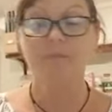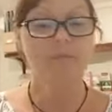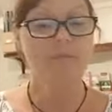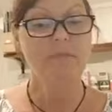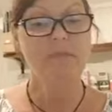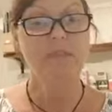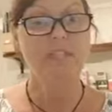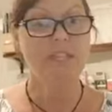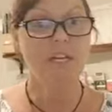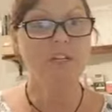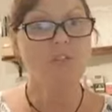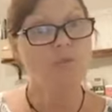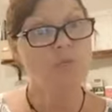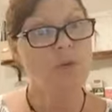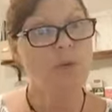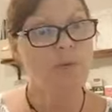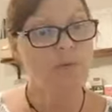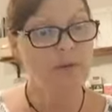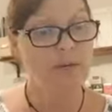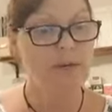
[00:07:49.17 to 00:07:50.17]
So it's
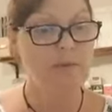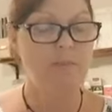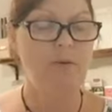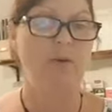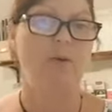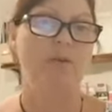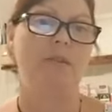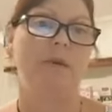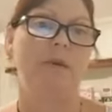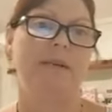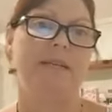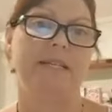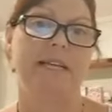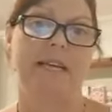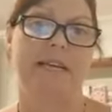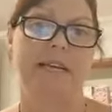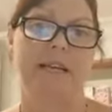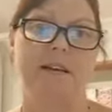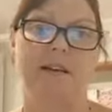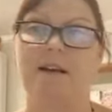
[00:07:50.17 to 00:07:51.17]
really, really important that we
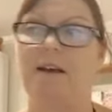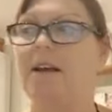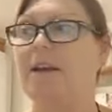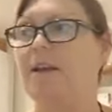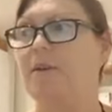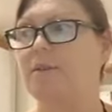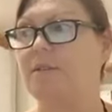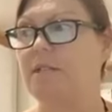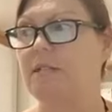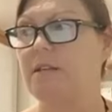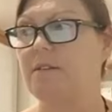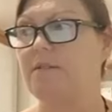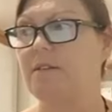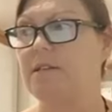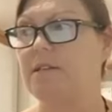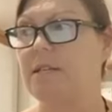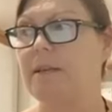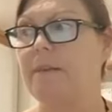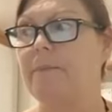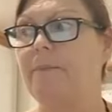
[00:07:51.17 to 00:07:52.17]
take our gut health
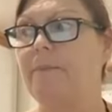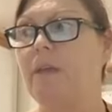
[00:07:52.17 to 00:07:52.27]
seriously.